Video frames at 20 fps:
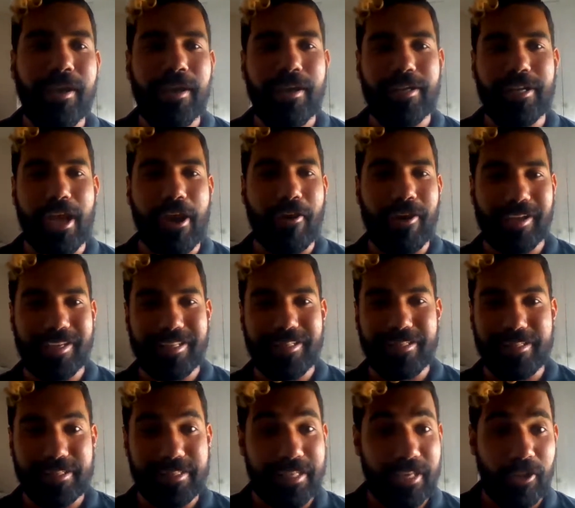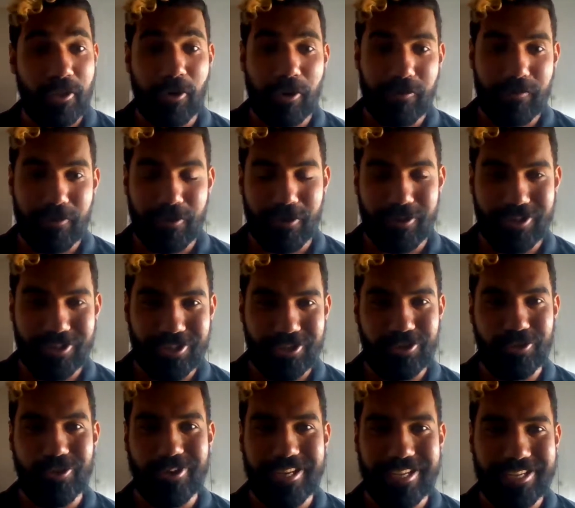Now, I can see a lot of you are just
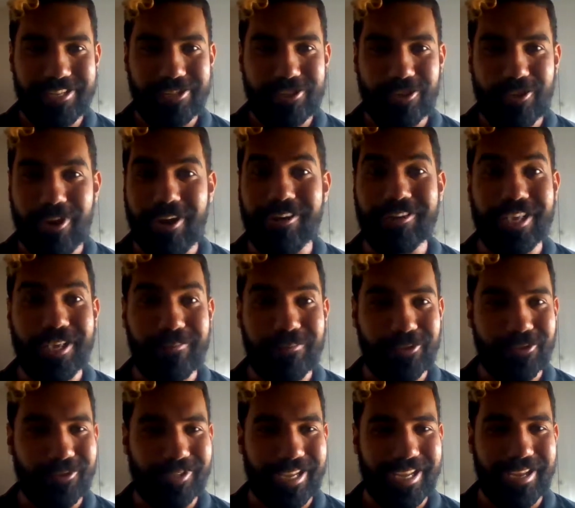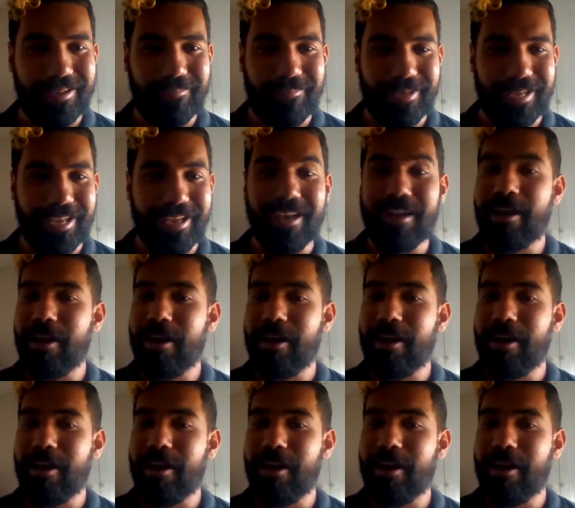joining, so I'll keep talking a bit